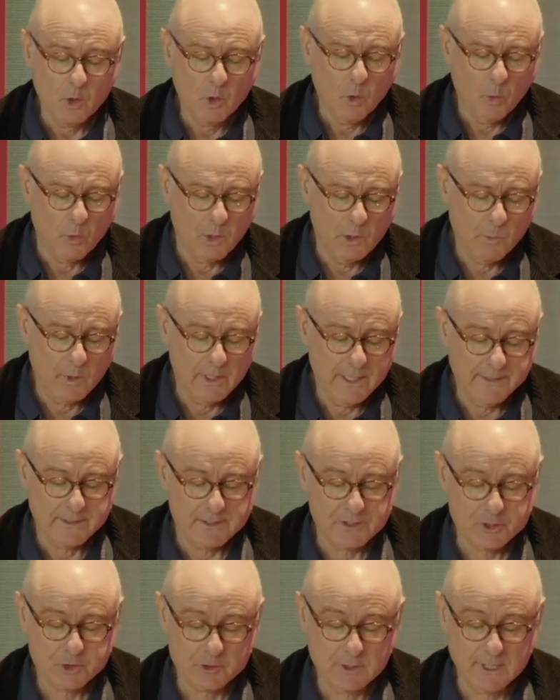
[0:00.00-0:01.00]
One way that
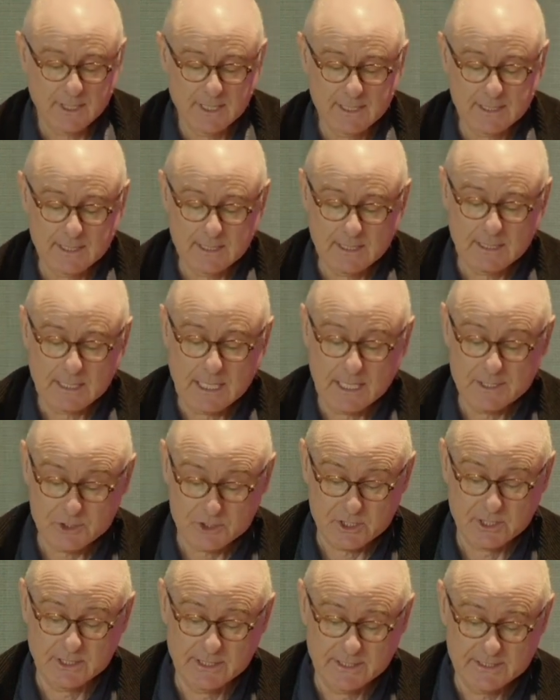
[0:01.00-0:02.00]
Australia has
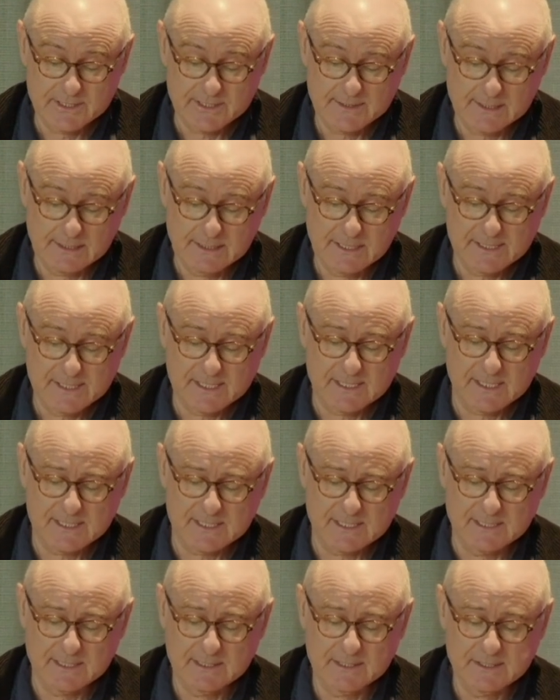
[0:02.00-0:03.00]
changed in the last
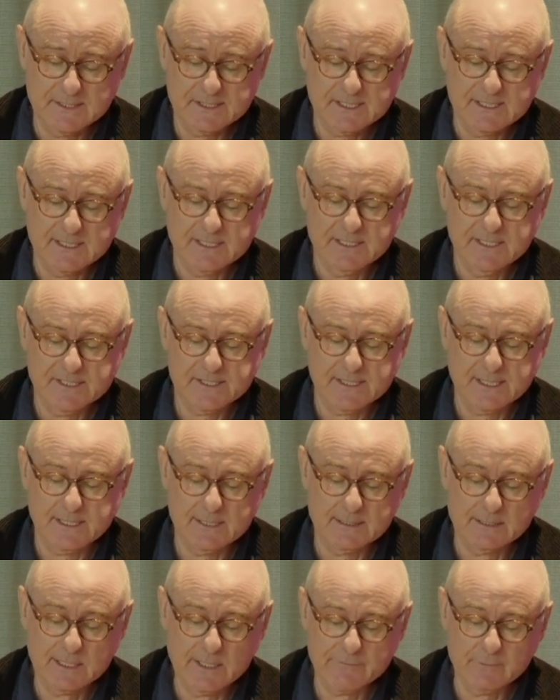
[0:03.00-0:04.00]
60 years is the
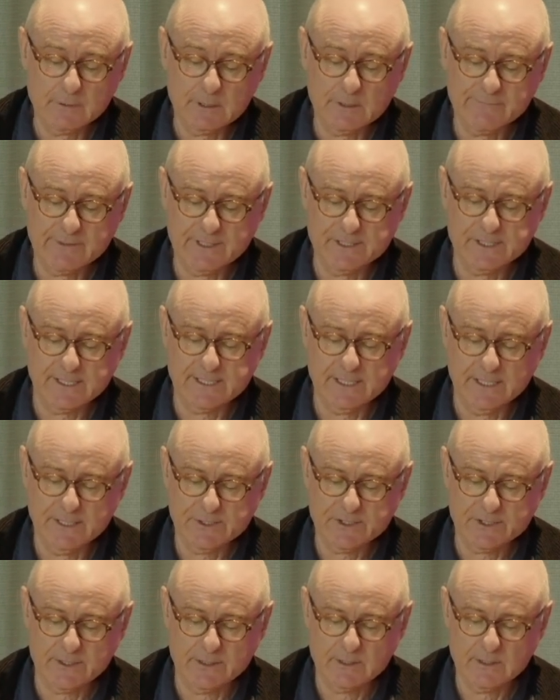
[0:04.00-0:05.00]
level of
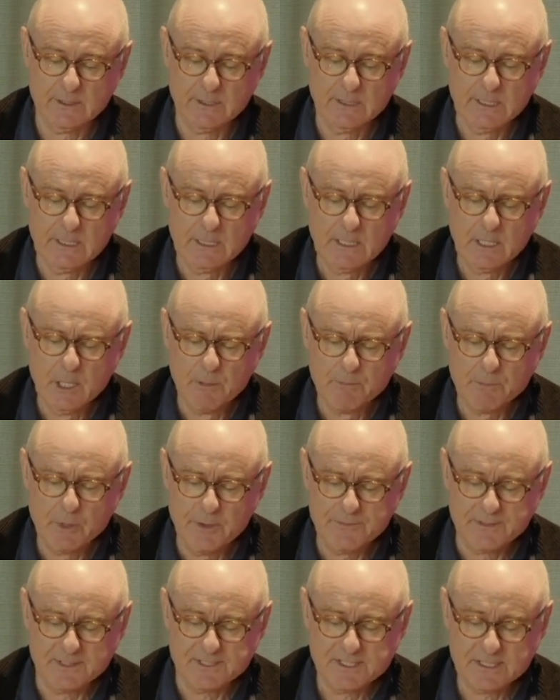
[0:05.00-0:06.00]
education,
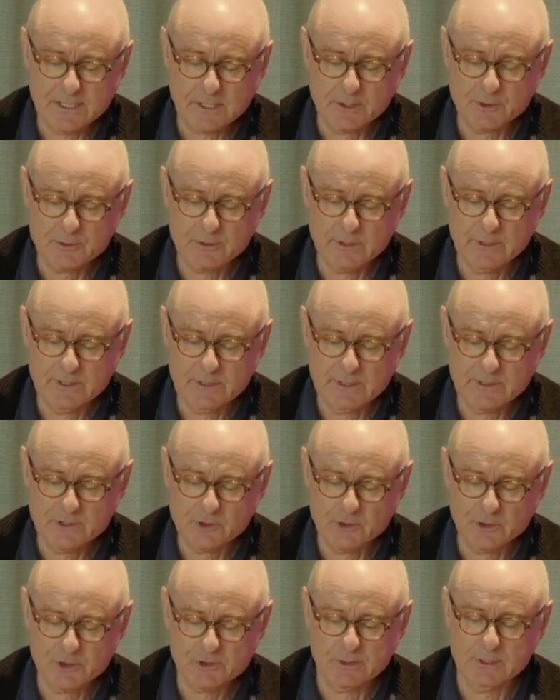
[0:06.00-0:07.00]
both at secondary and
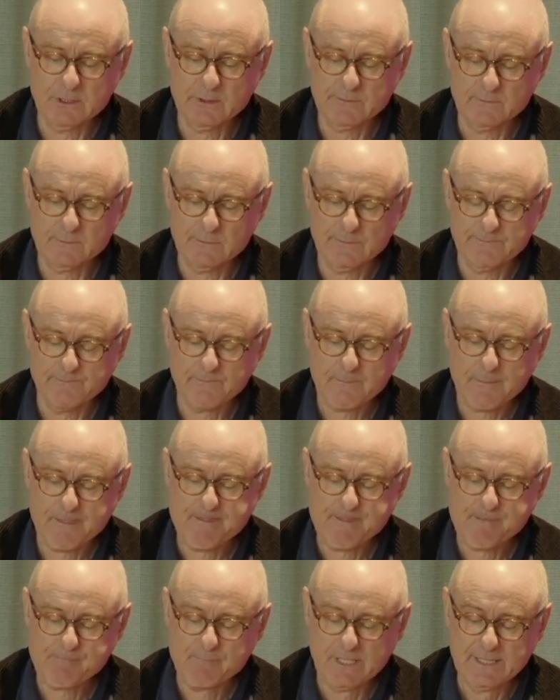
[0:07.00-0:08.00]
tertiary level.
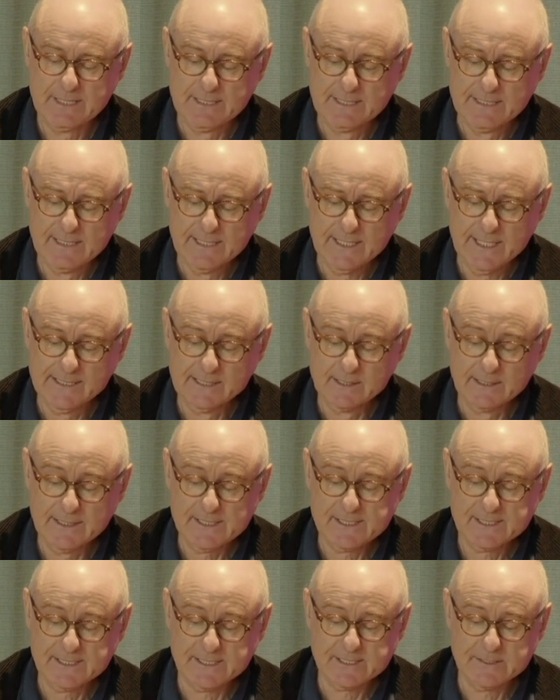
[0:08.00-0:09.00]
In
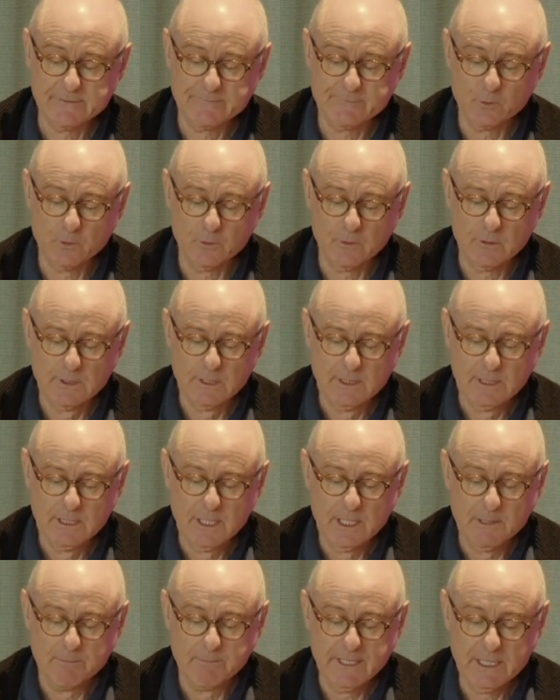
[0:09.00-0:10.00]
1964,
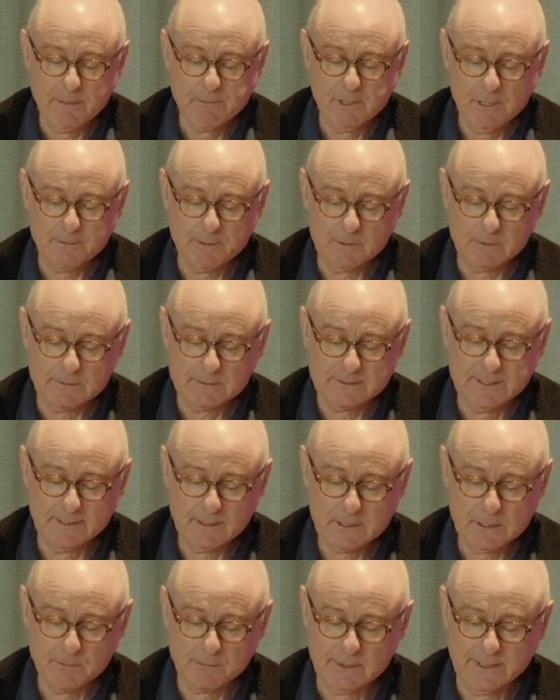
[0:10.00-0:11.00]
many people
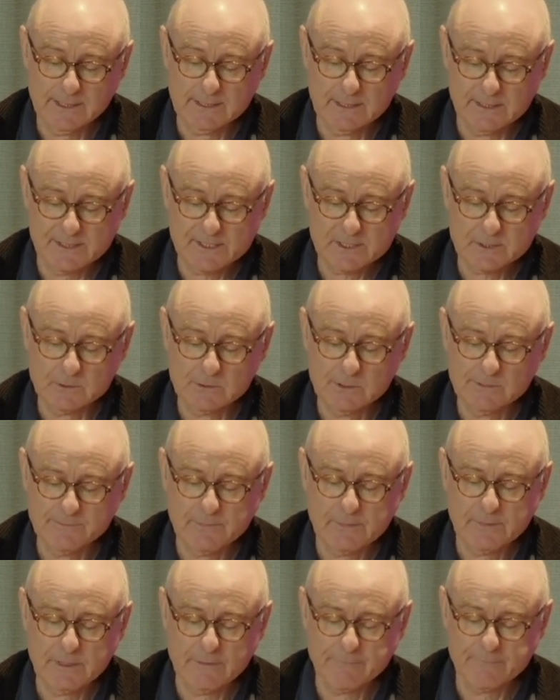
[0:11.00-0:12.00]
didn't complete high school
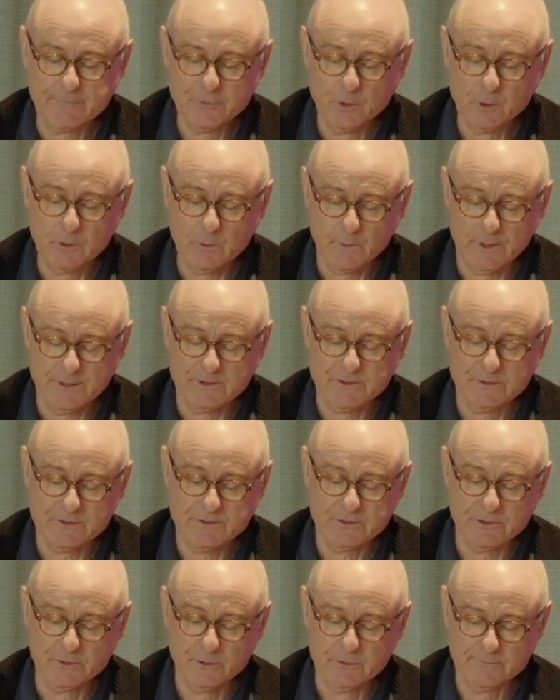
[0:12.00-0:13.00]
and fewer went
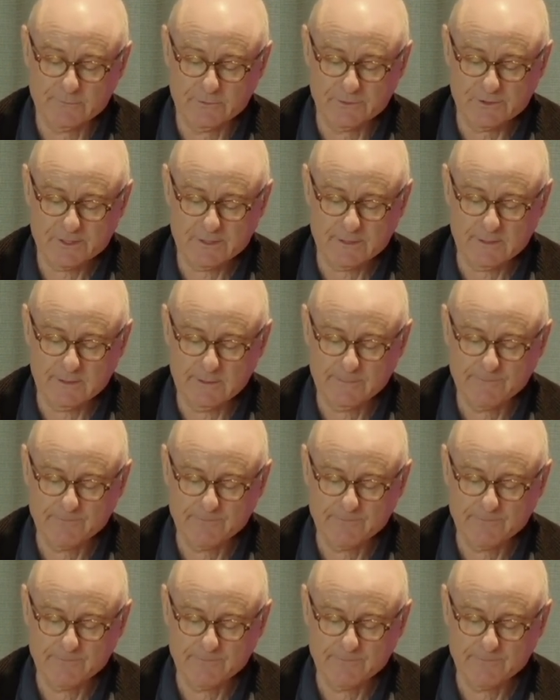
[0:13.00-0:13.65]
to university.